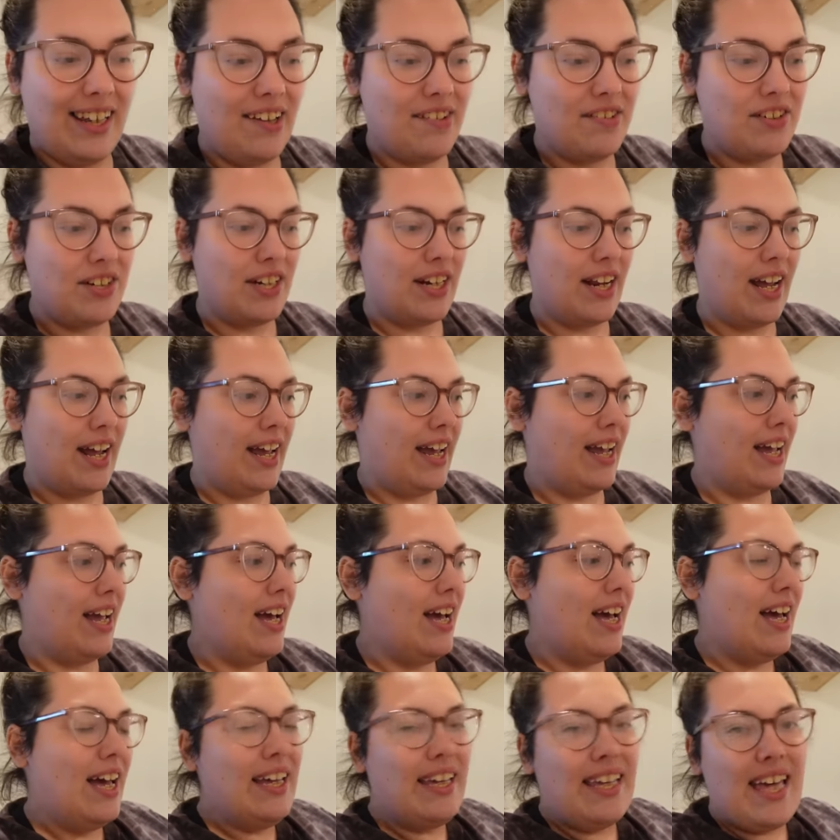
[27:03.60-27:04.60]
of gives it a
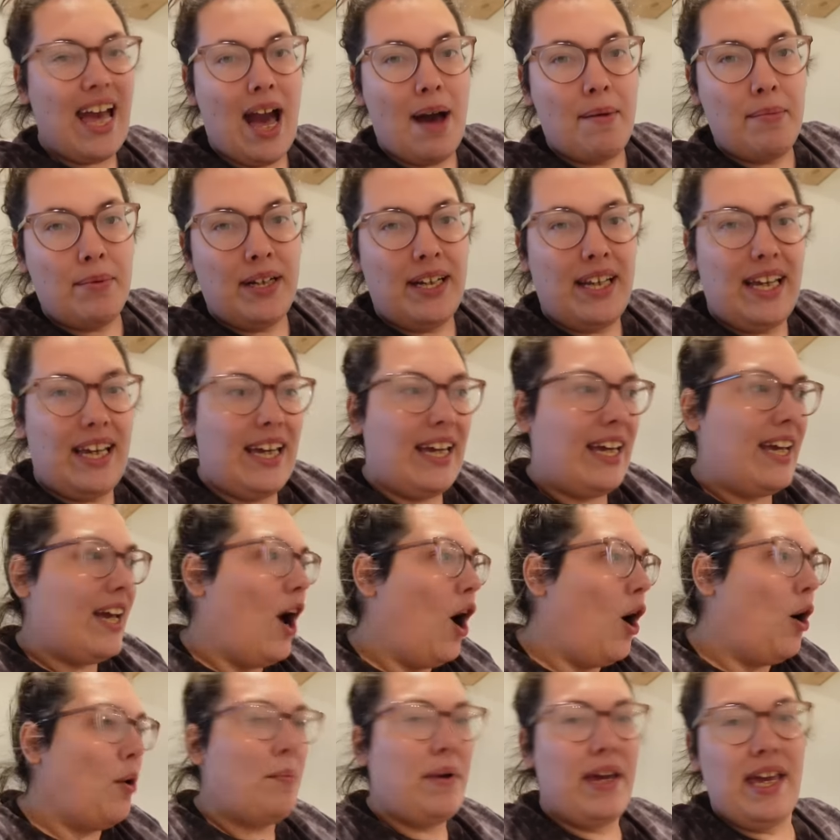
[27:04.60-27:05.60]
cabiny,
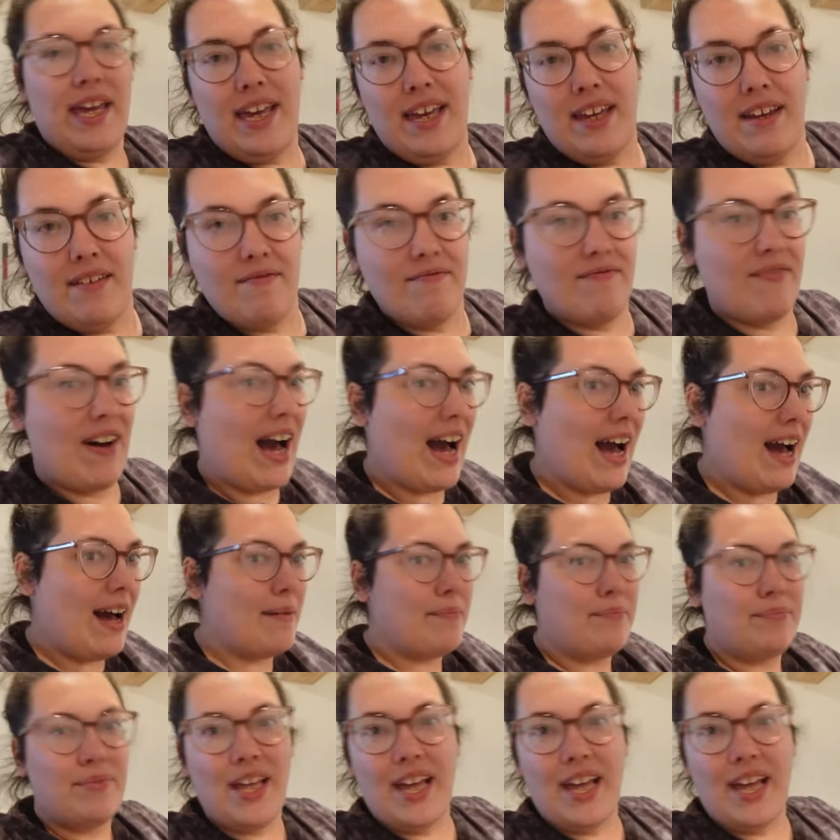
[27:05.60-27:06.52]
homey vibe